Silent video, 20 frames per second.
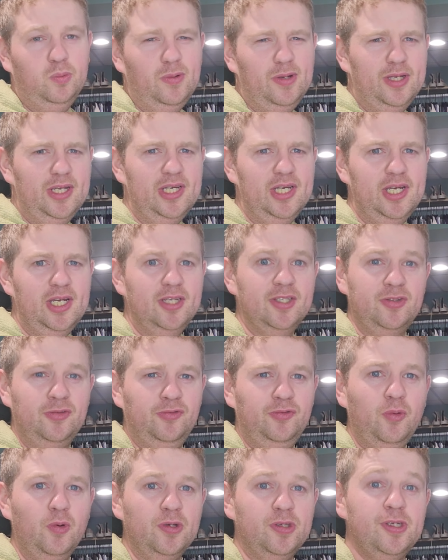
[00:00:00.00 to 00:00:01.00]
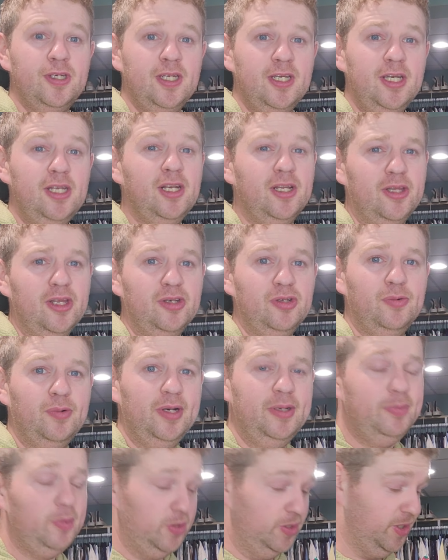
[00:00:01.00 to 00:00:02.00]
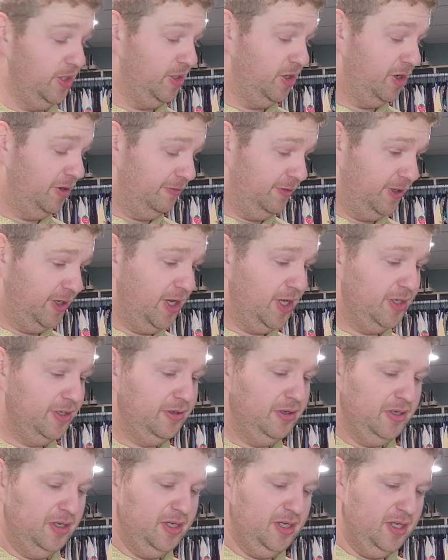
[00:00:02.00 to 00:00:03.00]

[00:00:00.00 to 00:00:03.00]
was 14 and then 20% off again.